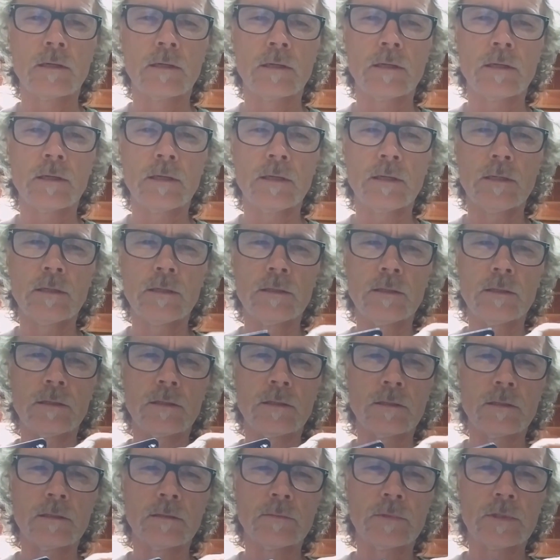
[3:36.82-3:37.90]
And
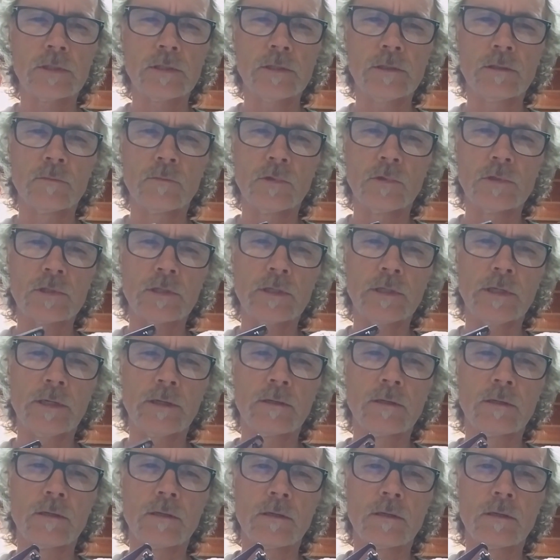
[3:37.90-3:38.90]
let me see, almost there.